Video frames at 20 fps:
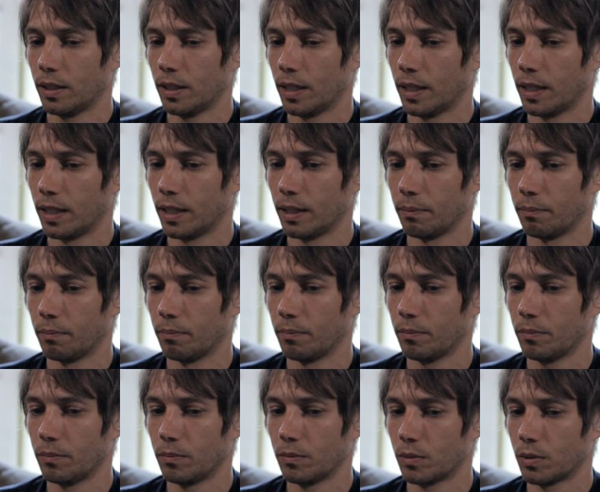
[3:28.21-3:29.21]
um,
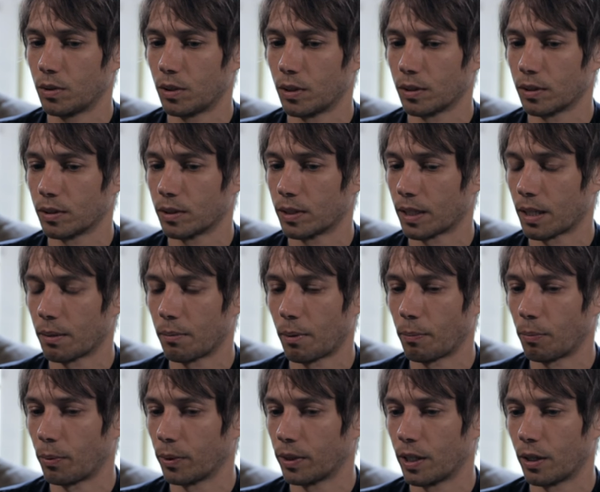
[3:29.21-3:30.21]
to to come
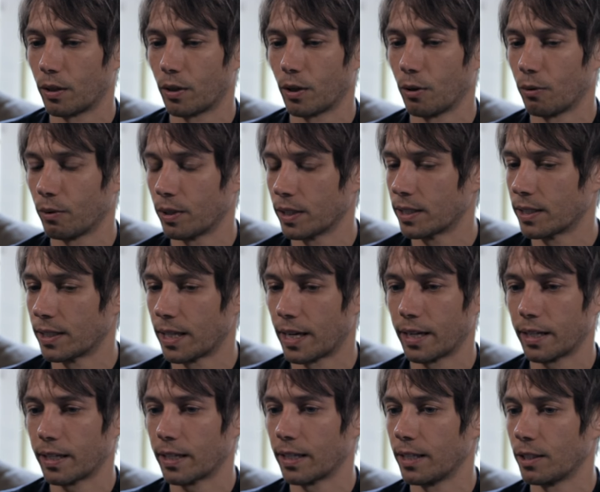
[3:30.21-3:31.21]
up with their own
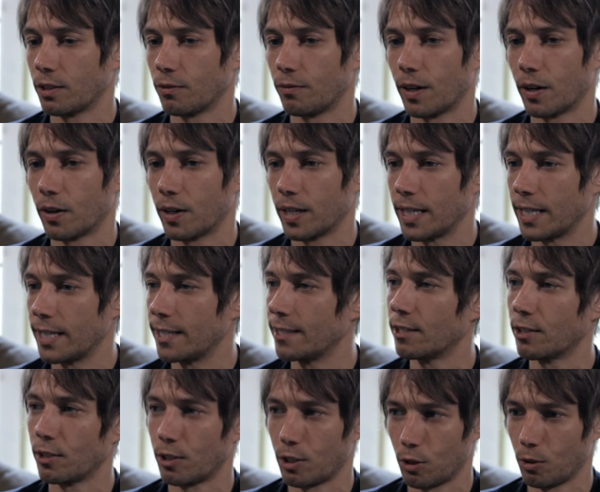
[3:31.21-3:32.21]
aesthetic, it's very
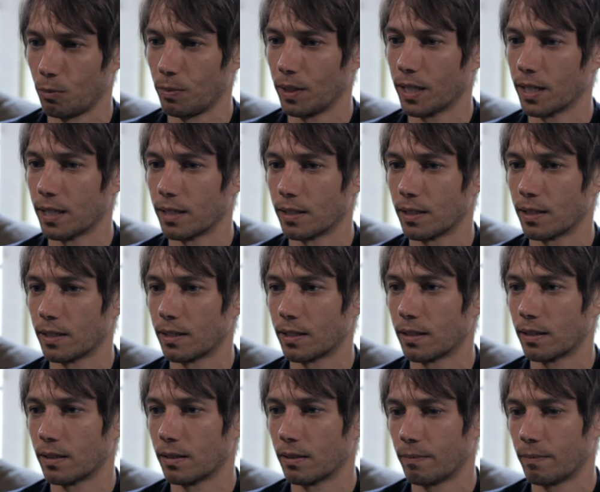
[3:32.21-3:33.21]
easy to, because it's